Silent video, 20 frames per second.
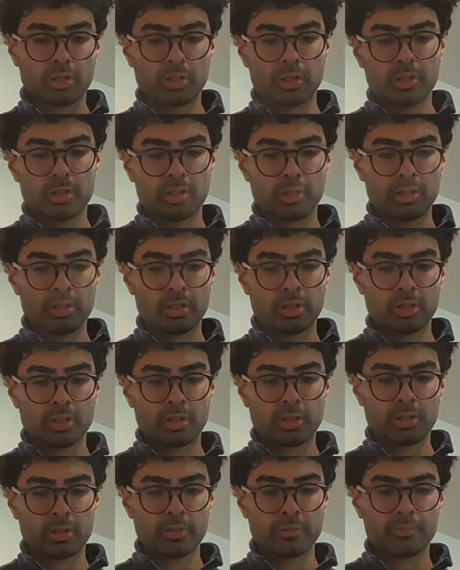
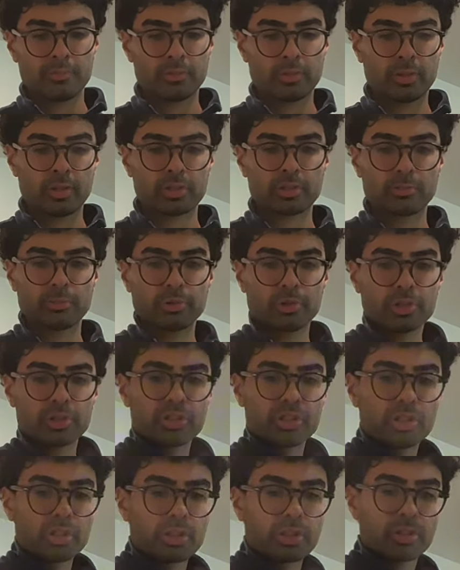Yeah, some more
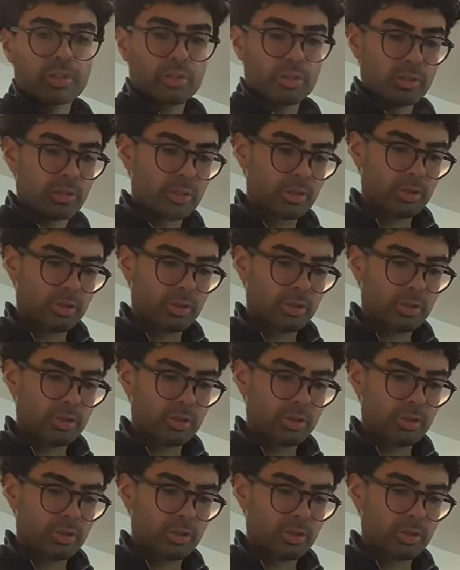chicken.